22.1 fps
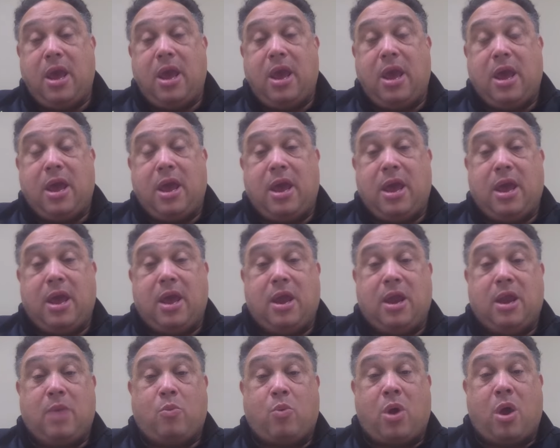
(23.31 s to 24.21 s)

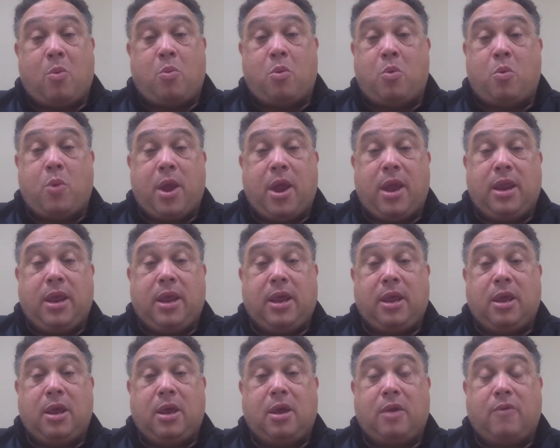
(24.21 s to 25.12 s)
And while we're
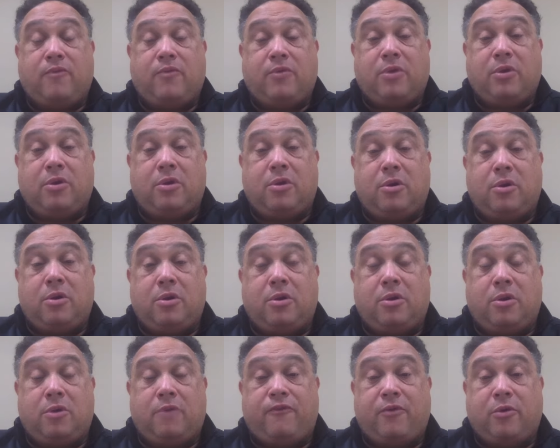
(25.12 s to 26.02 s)
waiting for
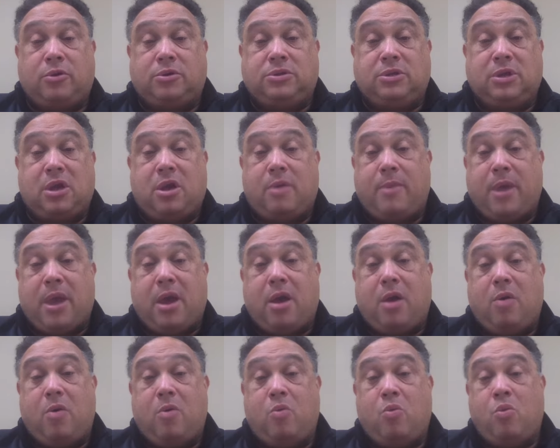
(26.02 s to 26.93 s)
your folks to come
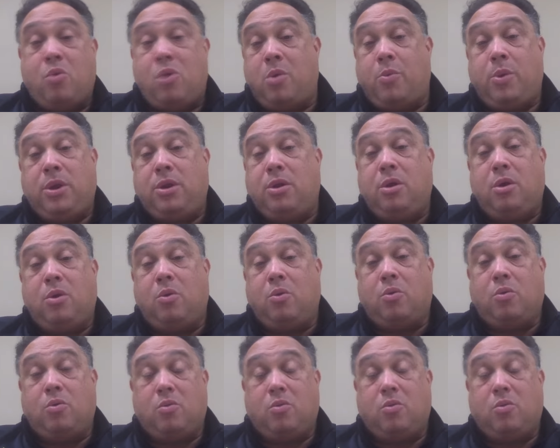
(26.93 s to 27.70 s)
out, what do we do?